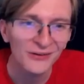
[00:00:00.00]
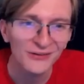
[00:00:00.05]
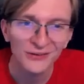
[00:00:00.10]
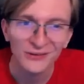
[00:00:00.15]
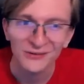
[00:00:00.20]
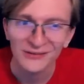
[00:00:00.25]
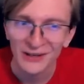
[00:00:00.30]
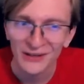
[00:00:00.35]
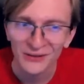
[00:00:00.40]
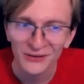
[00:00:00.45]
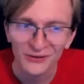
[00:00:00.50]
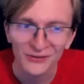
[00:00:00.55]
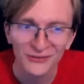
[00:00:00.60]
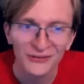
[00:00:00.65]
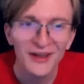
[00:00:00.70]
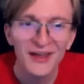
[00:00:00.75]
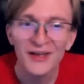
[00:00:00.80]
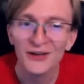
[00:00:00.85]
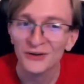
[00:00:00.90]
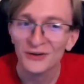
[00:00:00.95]
so Skeleturge
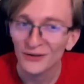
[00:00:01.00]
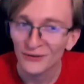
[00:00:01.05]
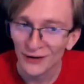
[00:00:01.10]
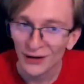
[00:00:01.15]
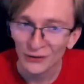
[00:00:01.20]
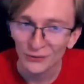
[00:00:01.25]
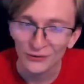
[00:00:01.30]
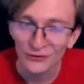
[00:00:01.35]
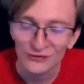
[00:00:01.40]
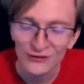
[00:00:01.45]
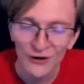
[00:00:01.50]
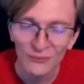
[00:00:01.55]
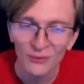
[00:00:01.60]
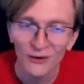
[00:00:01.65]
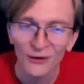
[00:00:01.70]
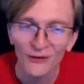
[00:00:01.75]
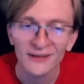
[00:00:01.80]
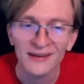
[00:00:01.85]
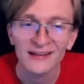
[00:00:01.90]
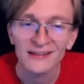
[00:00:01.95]
could have got to a Shadow
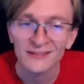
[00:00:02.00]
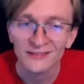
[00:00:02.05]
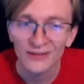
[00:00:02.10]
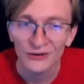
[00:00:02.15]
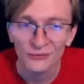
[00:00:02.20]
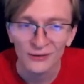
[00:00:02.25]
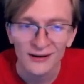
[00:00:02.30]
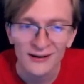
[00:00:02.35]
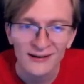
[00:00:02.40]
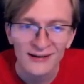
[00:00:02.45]
Ball and incinerated